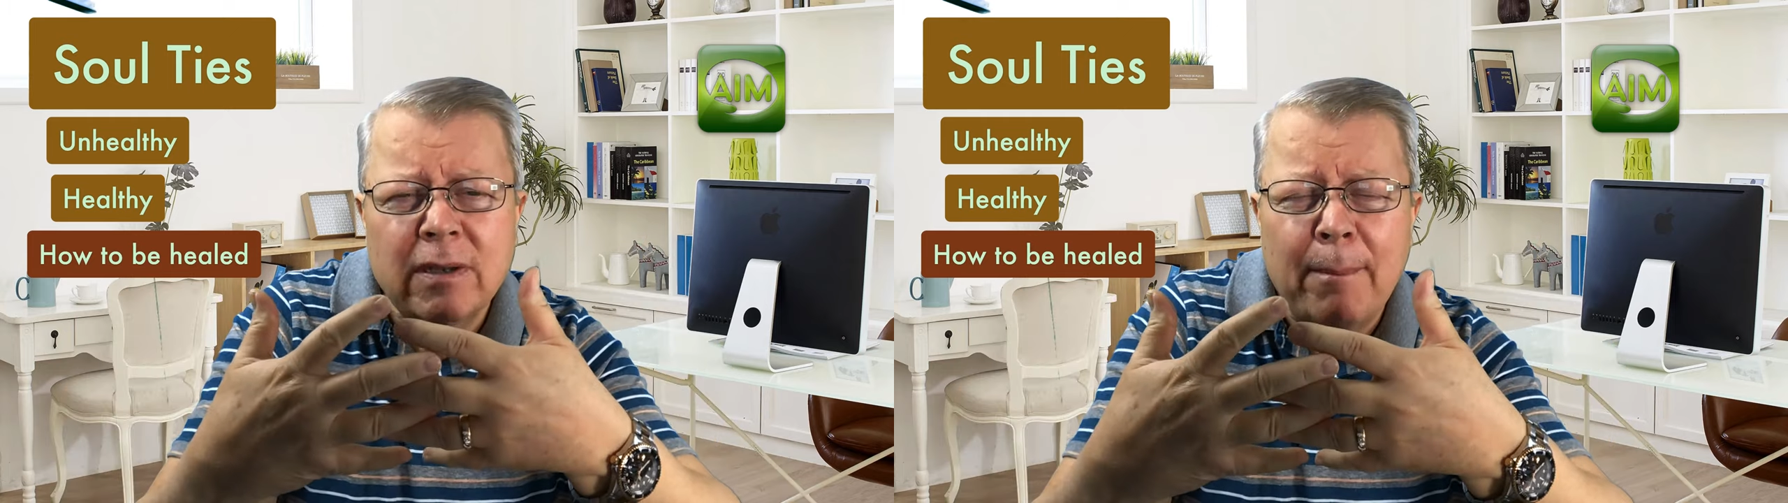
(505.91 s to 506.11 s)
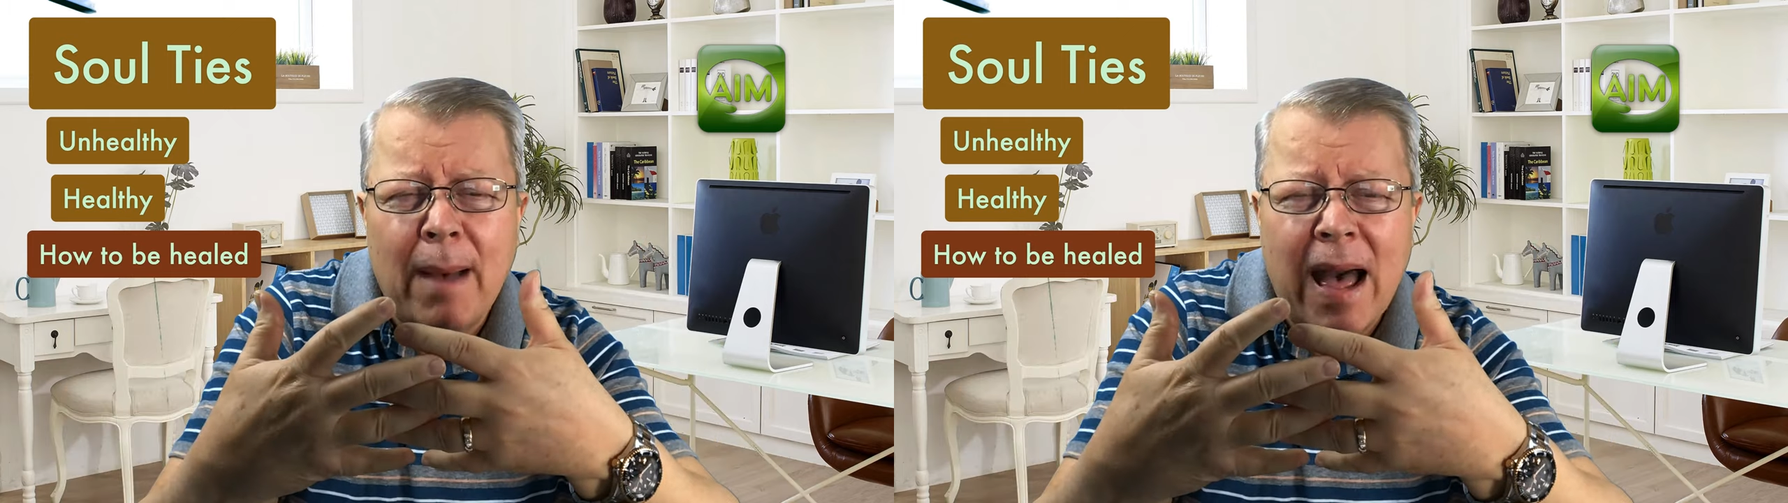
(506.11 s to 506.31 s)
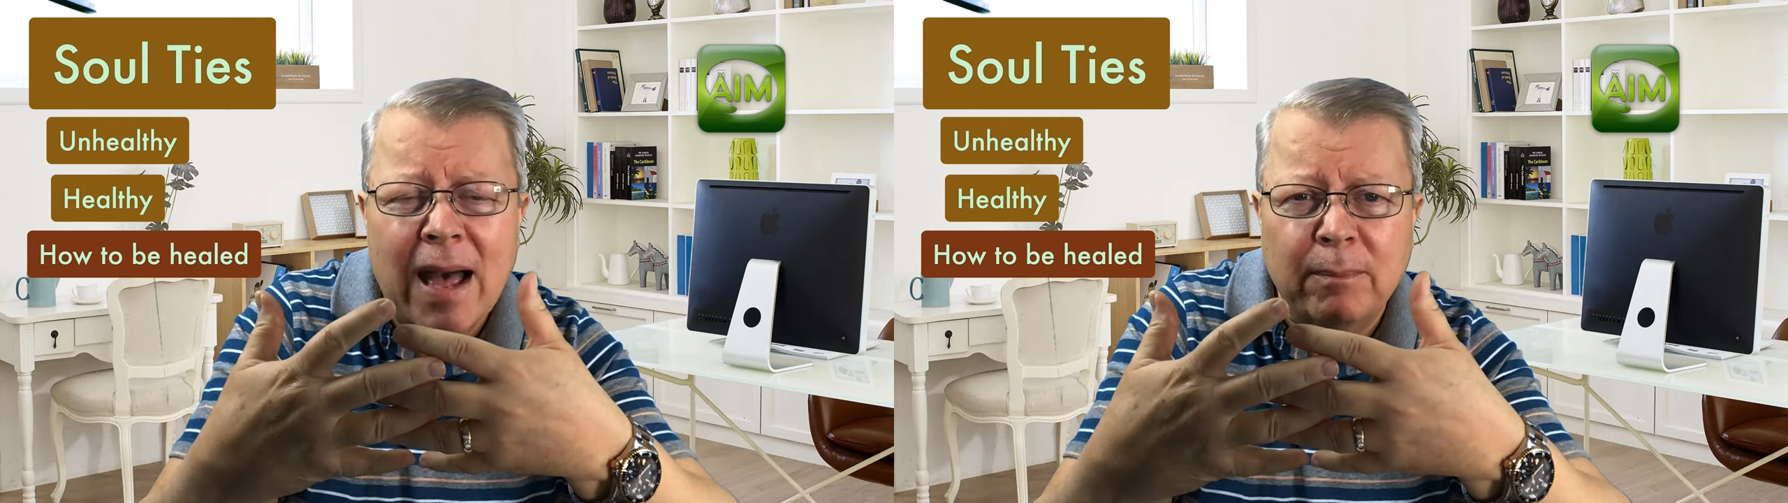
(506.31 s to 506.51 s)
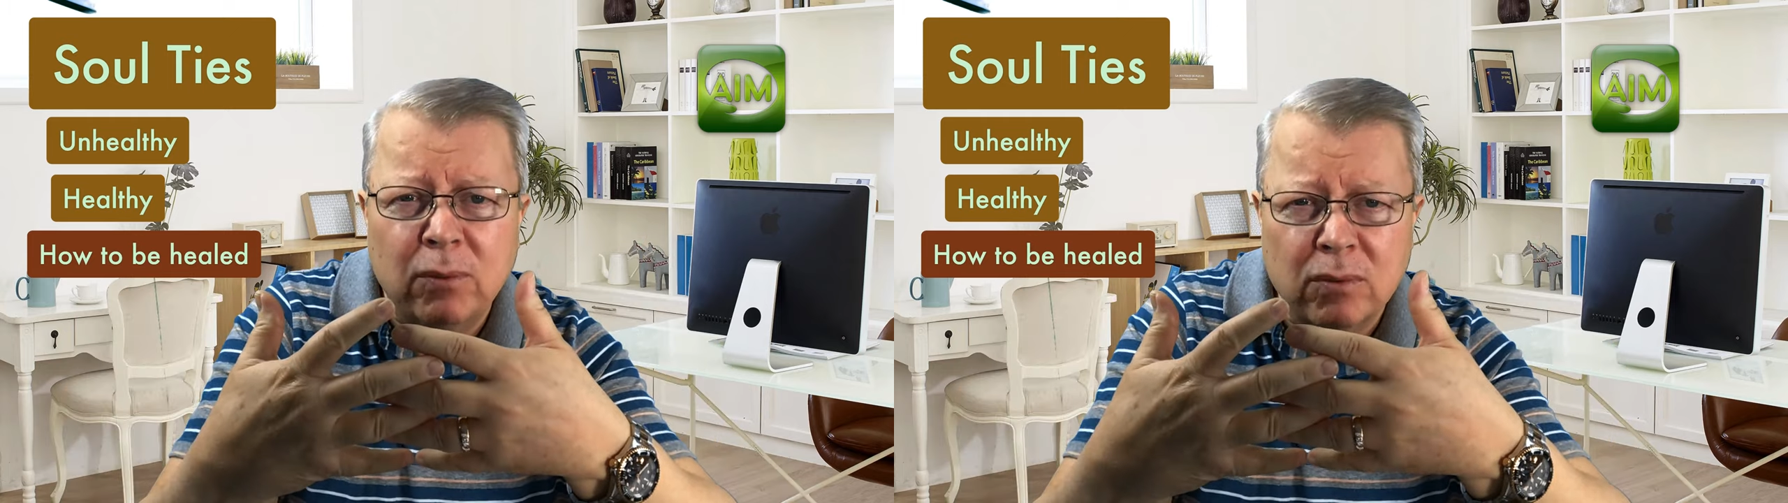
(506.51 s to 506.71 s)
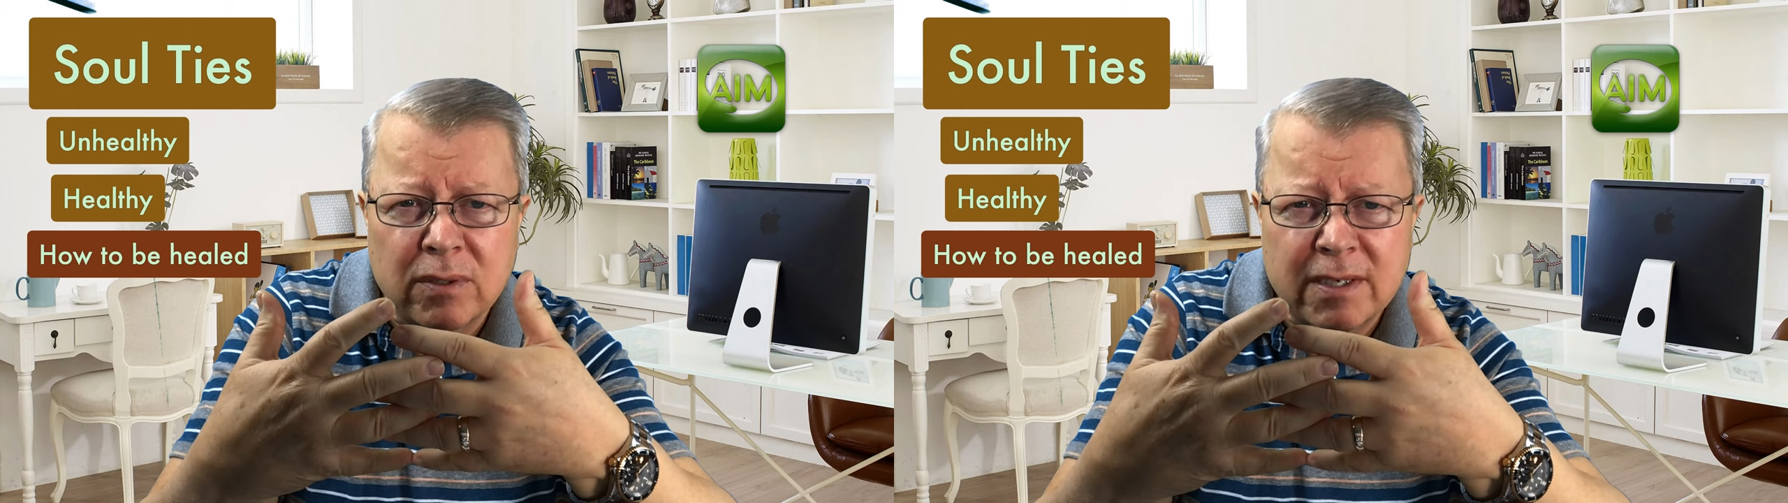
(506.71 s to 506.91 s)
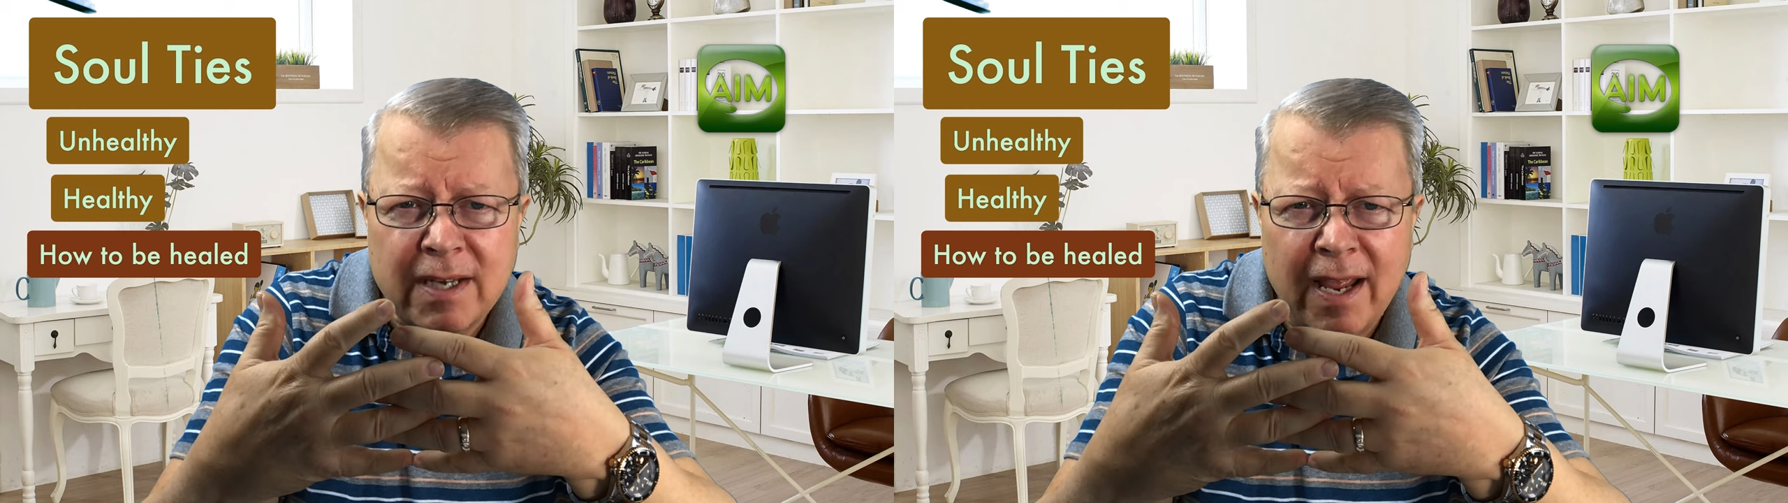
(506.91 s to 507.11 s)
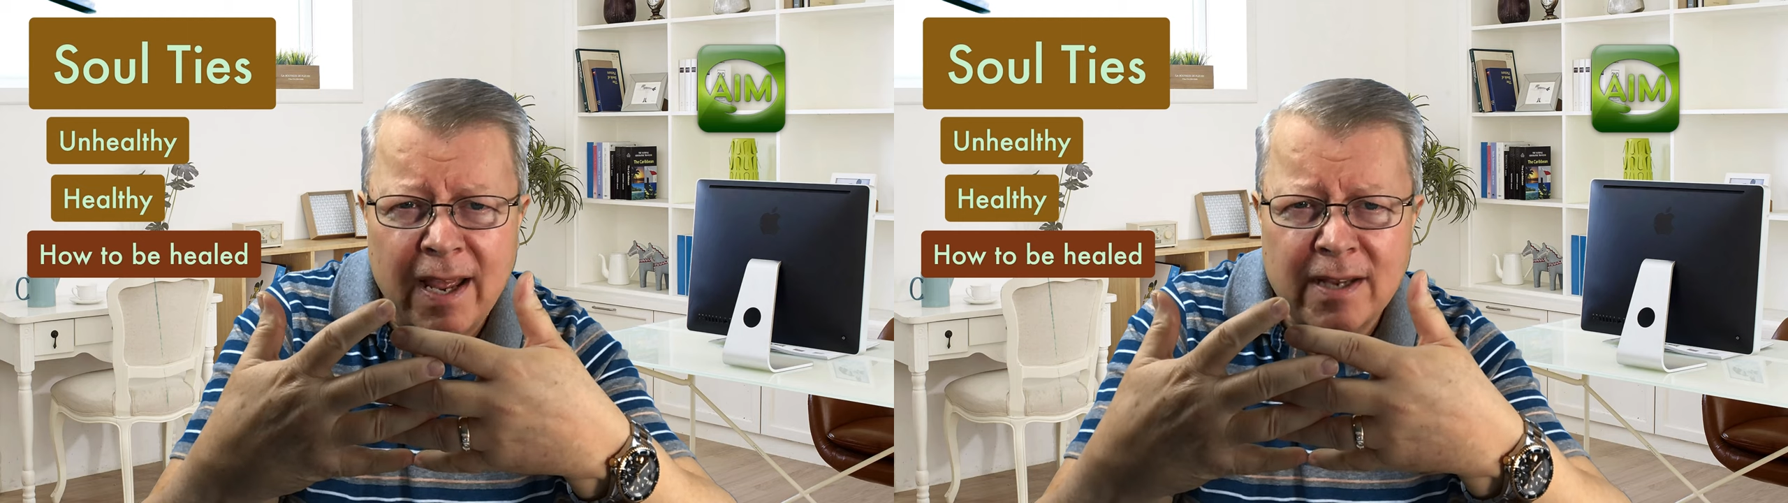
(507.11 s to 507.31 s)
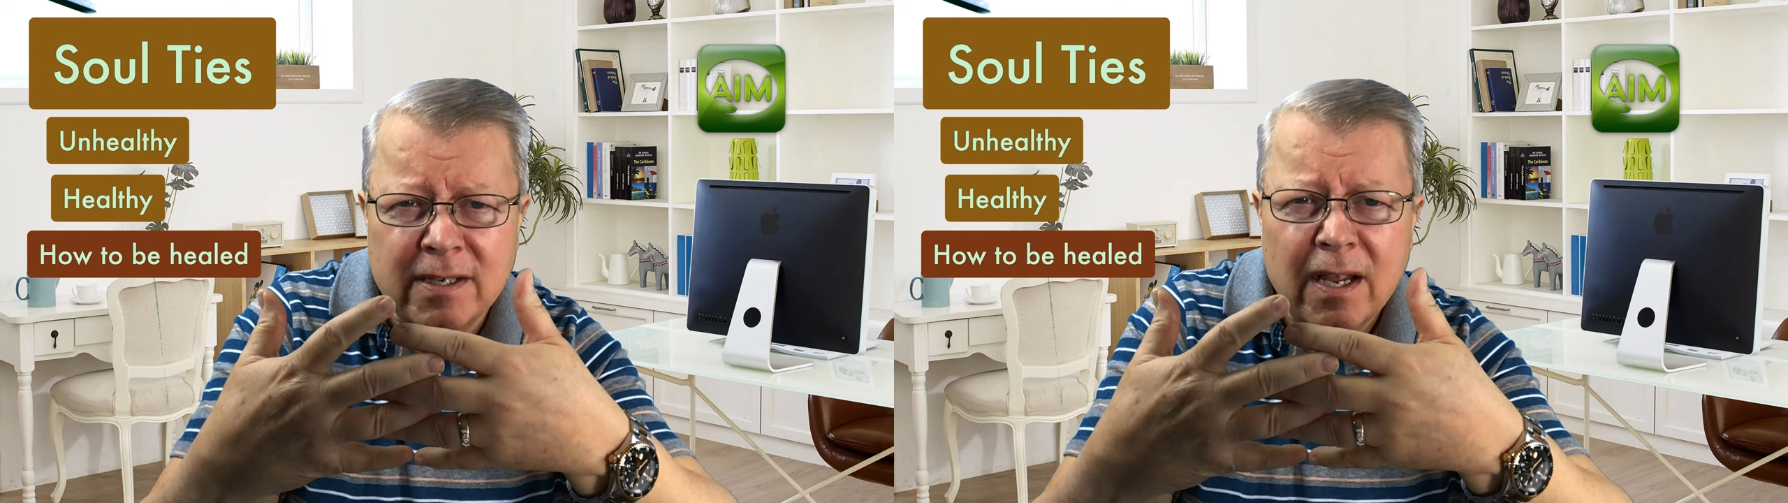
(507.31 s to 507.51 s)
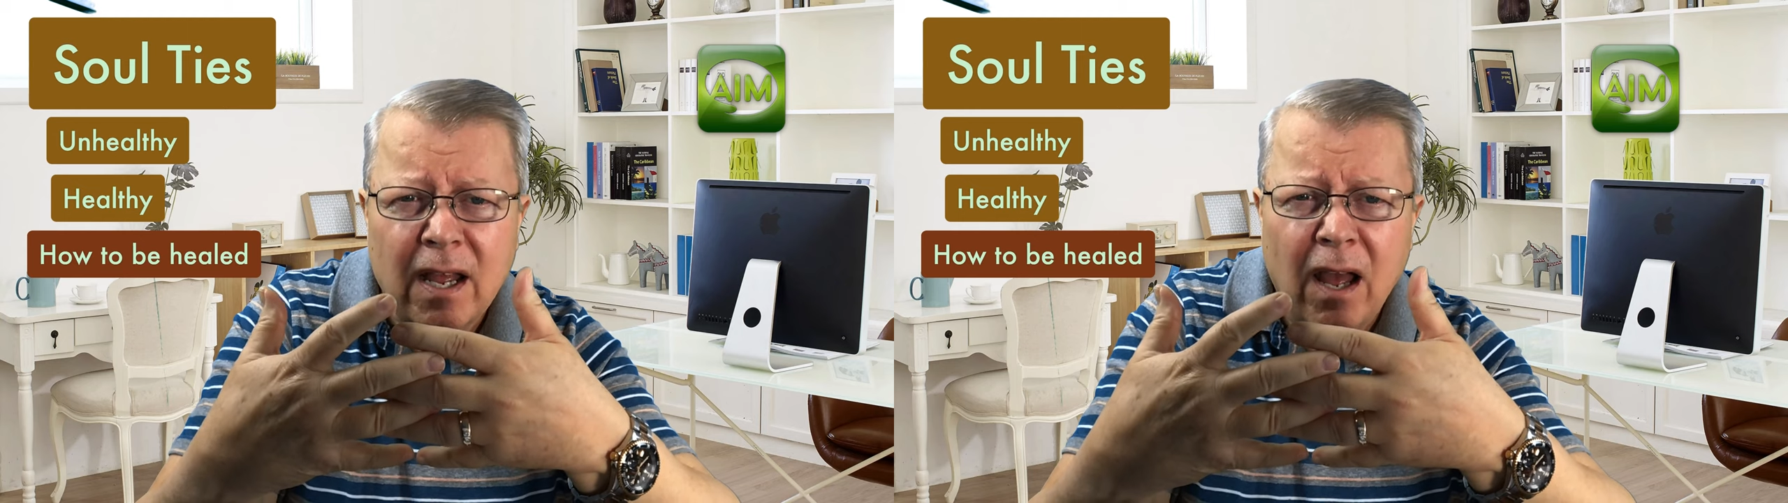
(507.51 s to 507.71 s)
the Bible says,